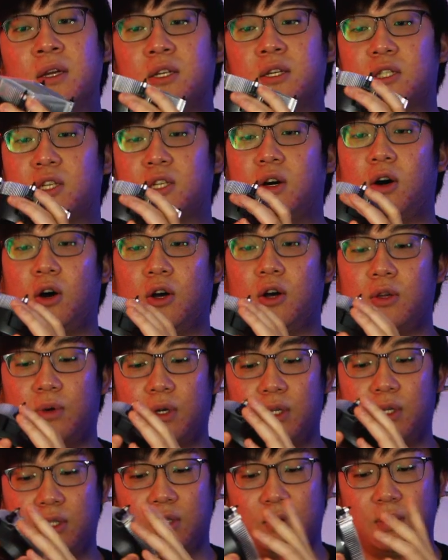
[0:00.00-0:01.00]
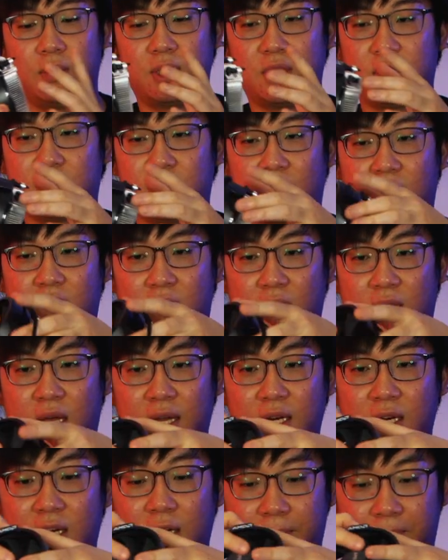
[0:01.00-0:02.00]
So all you want to do is just kind of
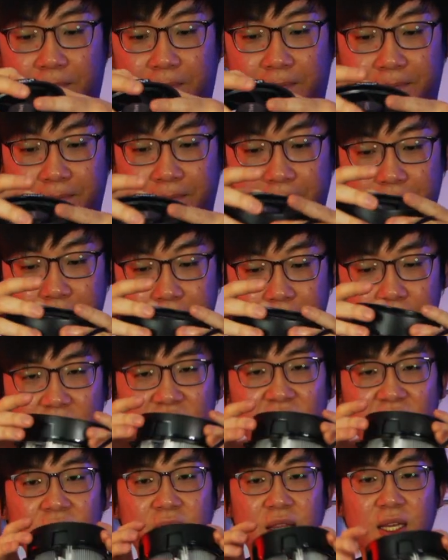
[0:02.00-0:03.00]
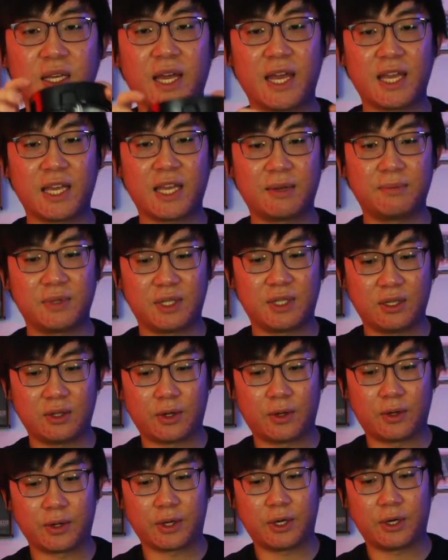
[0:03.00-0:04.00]
line up the AMD
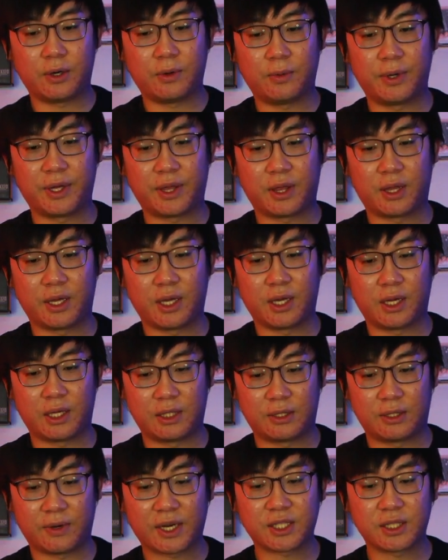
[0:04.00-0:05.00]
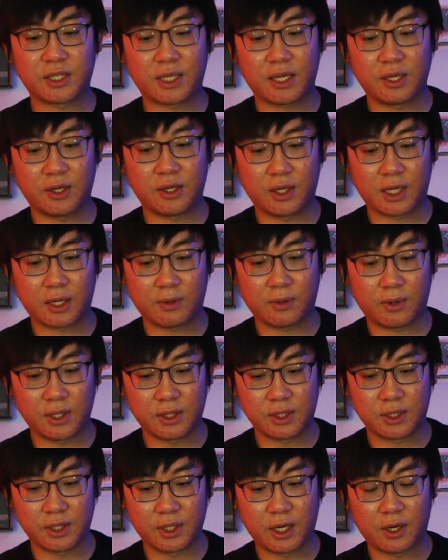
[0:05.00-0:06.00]
logo with the direction that you're going to want
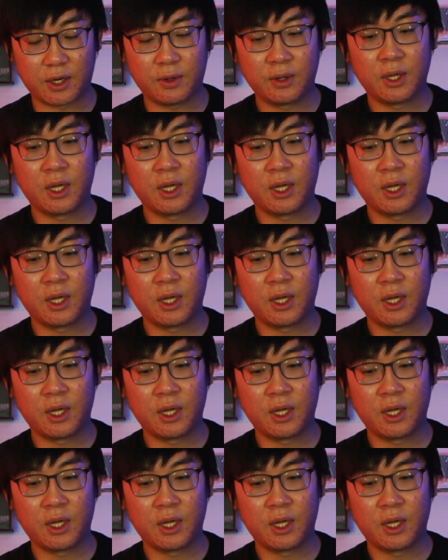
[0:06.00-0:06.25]
it to go.